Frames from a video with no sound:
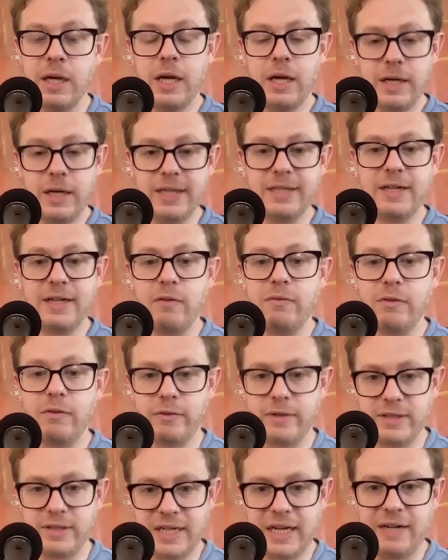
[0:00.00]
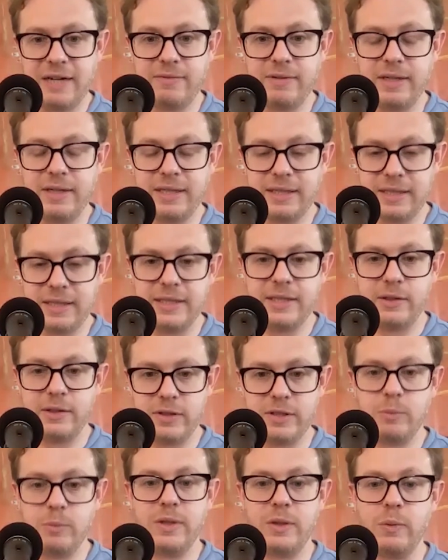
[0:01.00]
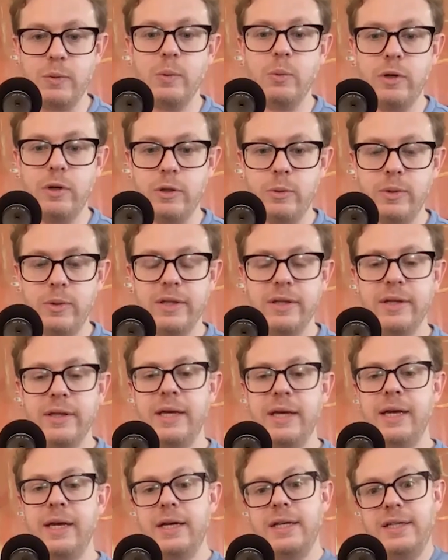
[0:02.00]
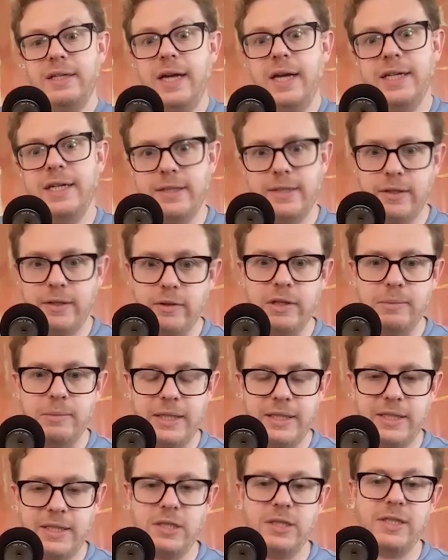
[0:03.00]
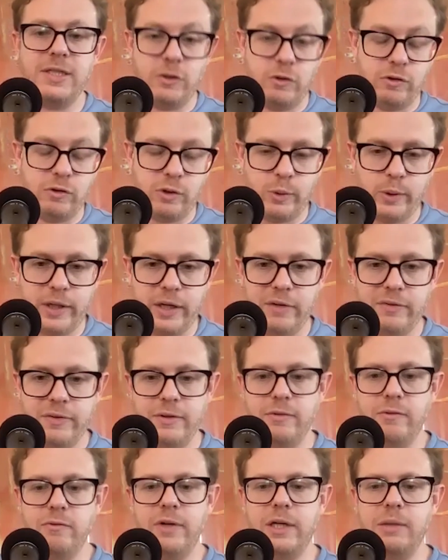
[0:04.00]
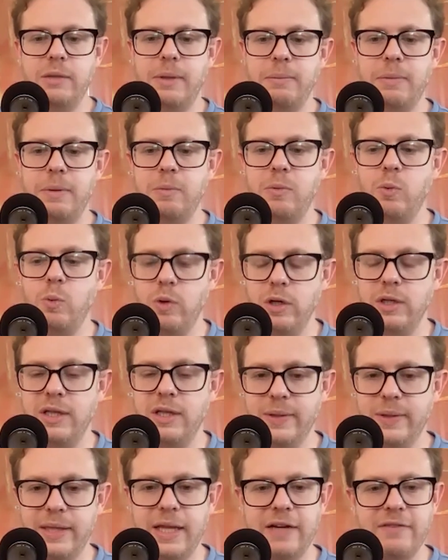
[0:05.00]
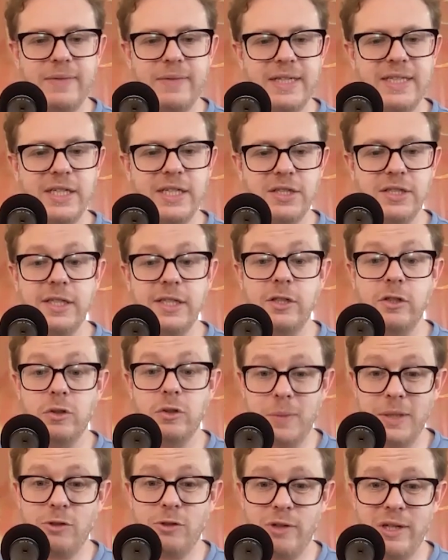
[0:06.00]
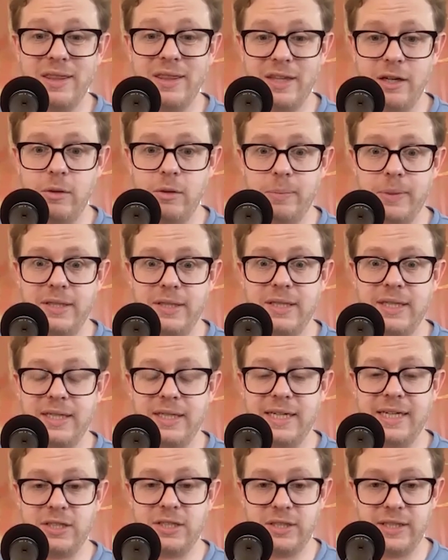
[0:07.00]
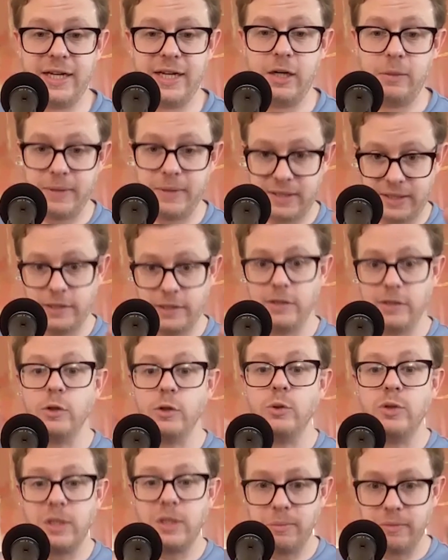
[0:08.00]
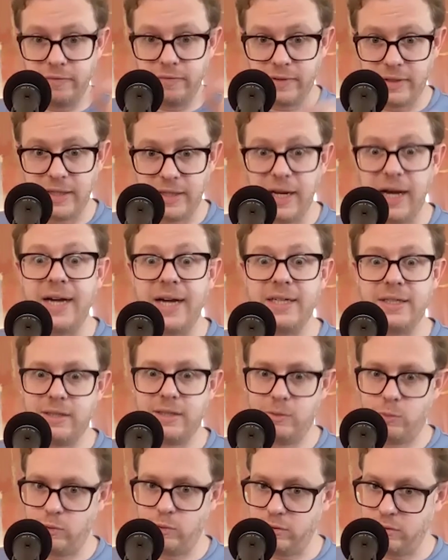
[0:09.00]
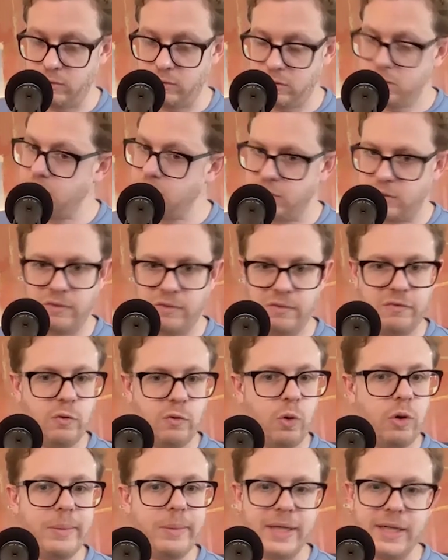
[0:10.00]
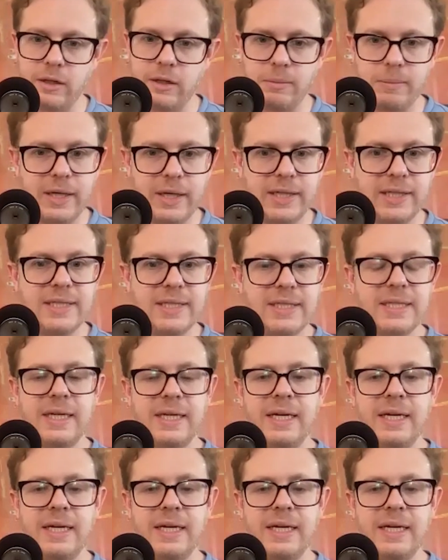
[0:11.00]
It's helpful for us to have, someone that we work with, not necessarily a meditation teacher, although I often recommend people work with live meditation teachers, but a trained therapist that can actually help us undo some of the knots that we're sort of forming in our minds.